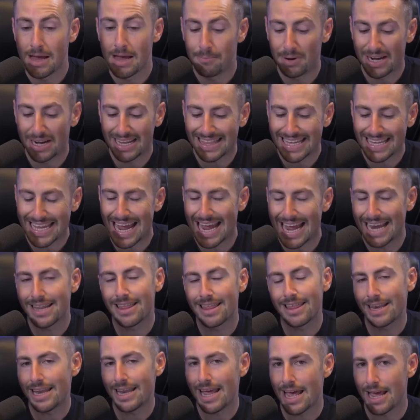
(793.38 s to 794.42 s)
But at the end of
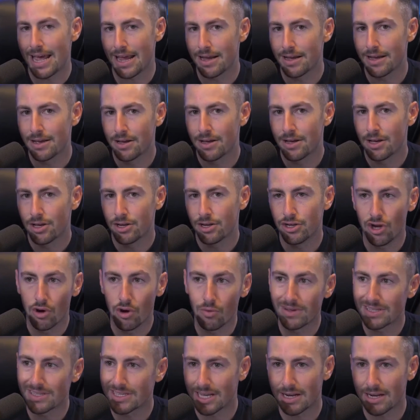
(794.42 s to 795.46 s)
the day, no
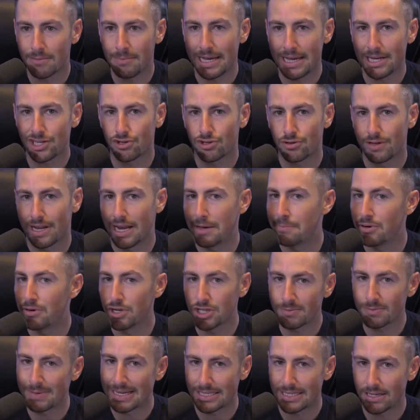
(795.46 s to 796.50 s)
one's going to make sure that I
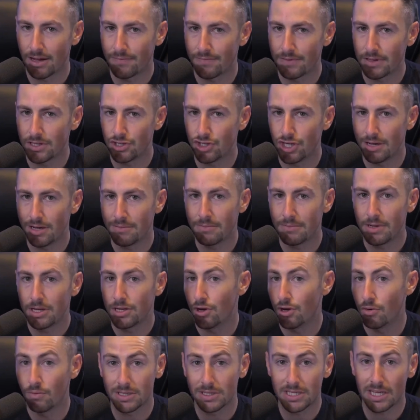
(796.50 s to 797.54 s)
push myself in the gym.
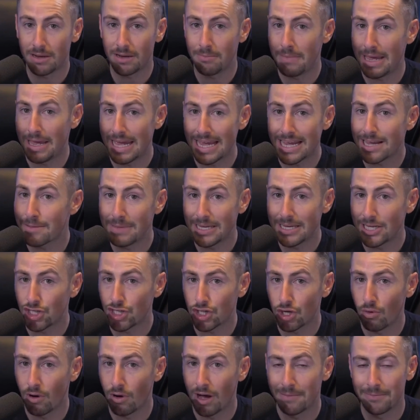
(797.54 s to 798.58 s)
No one's going to make me
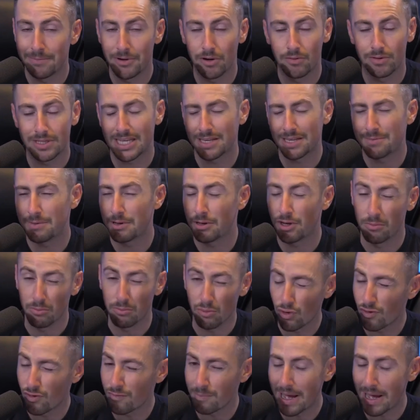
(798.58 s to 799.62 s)
show up. No one's going to be able to
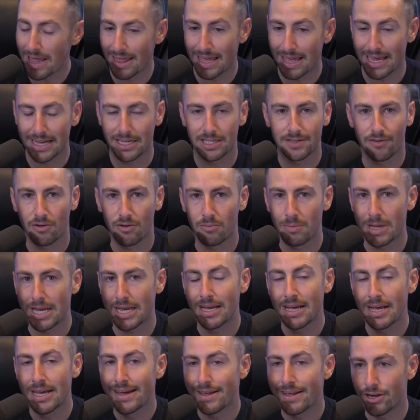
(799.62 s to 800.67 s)
move my legs for me.
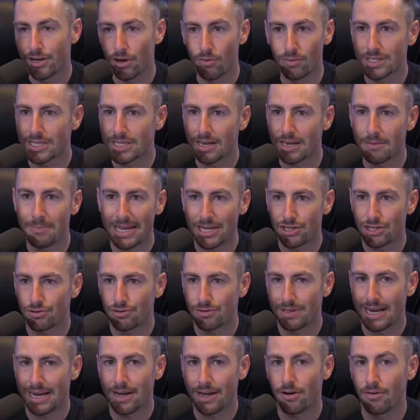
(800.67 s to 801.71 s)
No one's going to make sure
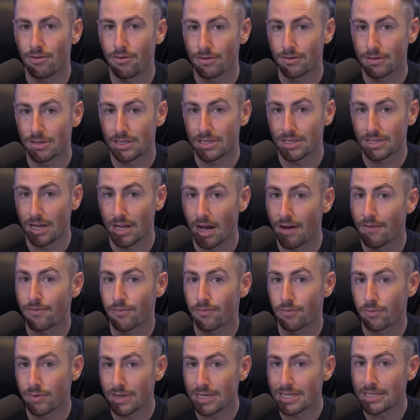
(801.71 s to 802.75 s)
that I don't stuff
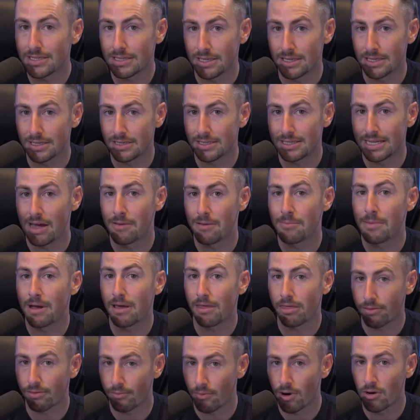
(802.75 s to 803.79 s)
Reese's down my
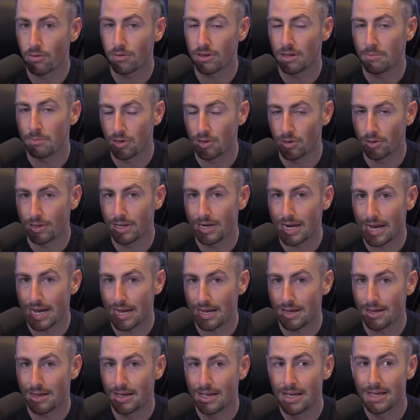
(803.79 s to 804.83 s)
throat in the middle of the night,